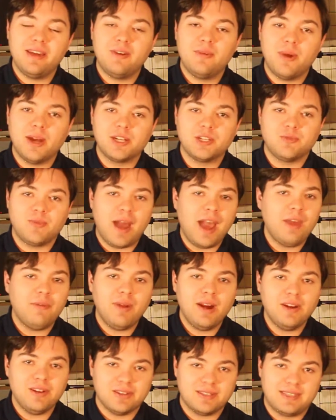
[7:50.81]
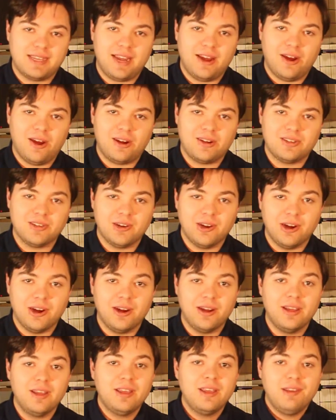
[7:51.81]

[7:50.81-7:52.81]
in which Ryan Reynolds' character